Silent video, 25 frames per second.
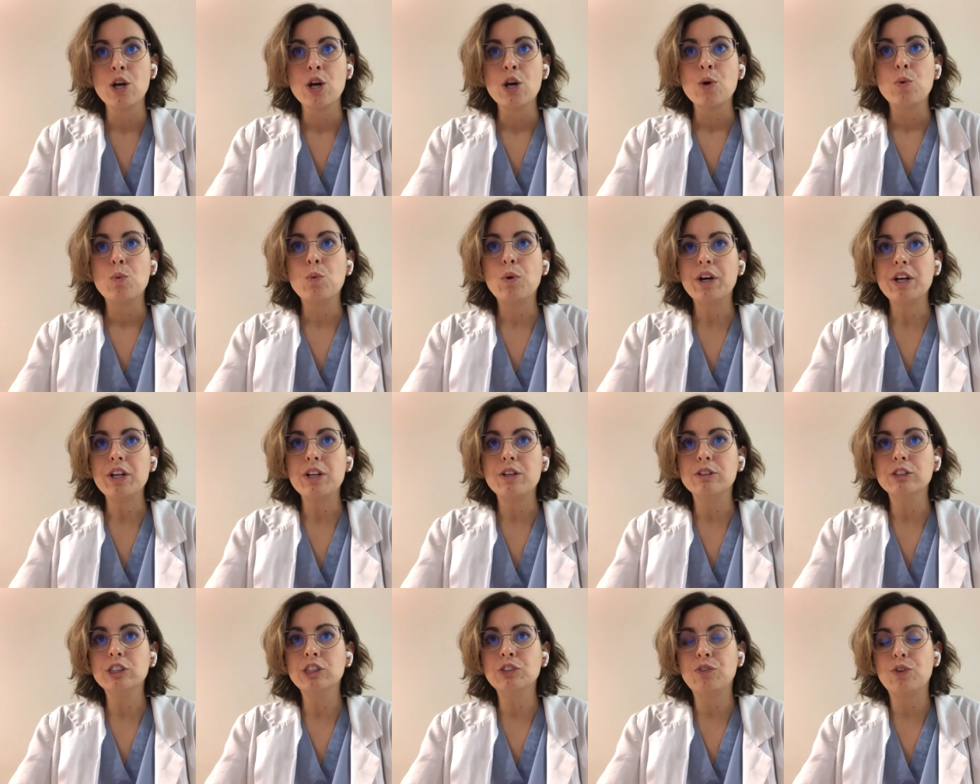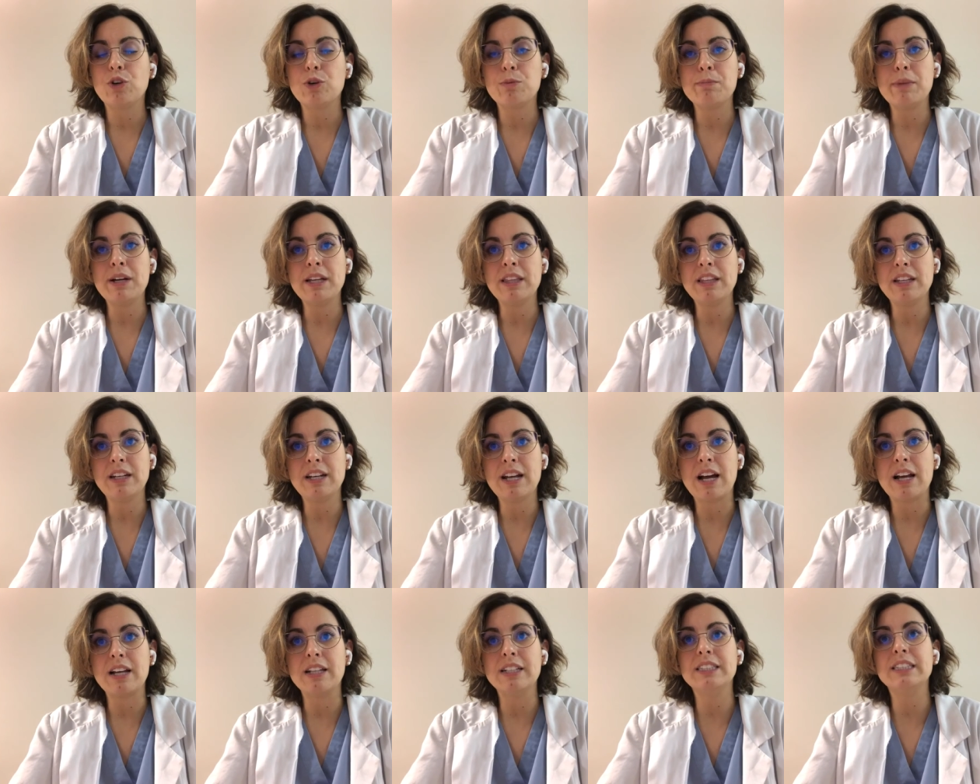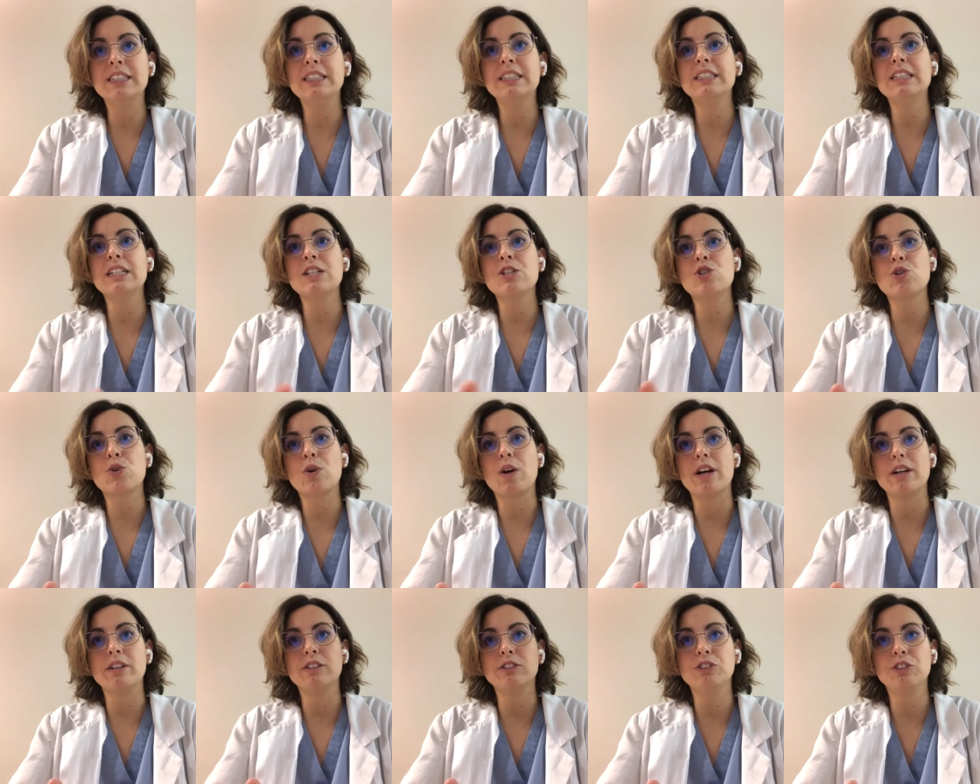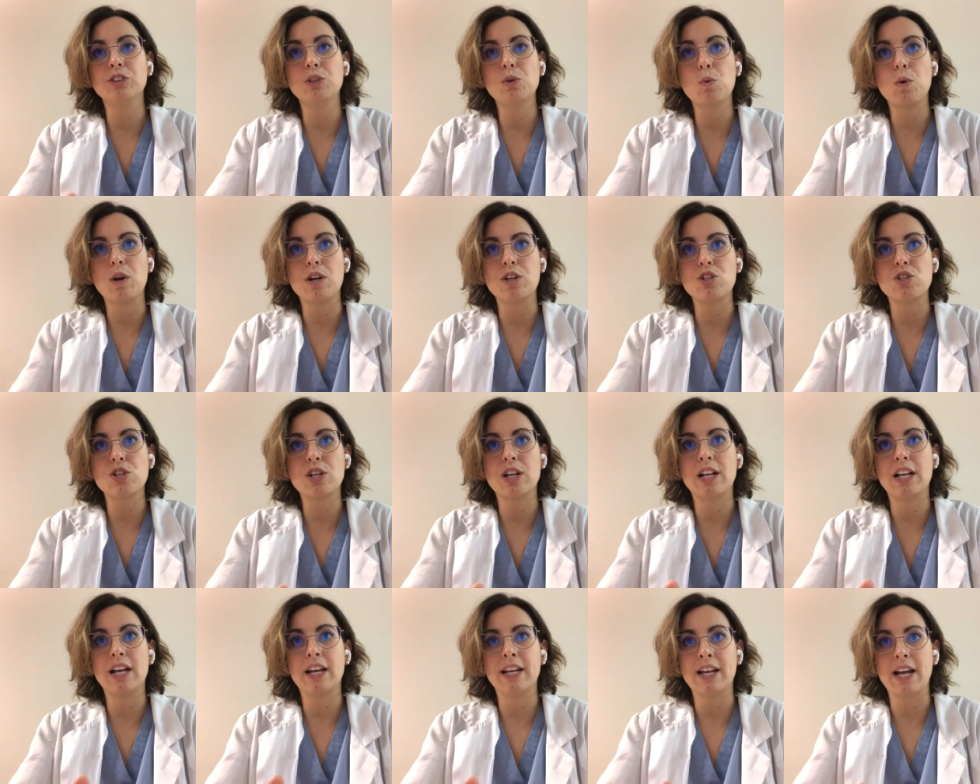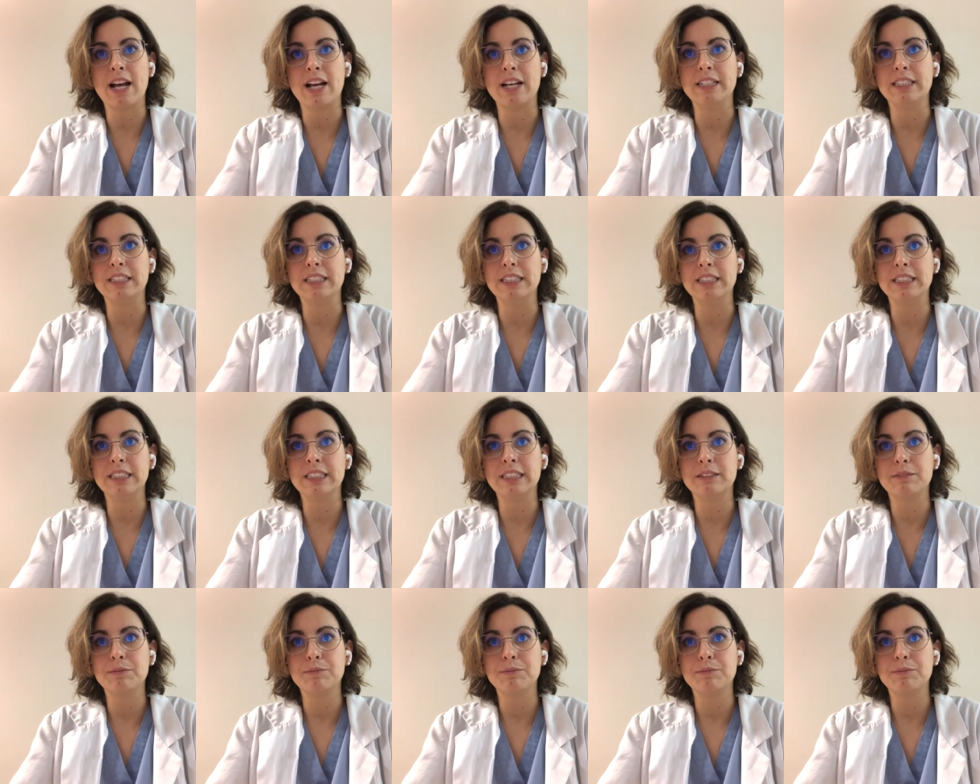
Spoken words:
were used for meta-analysis and trial sequential analysis.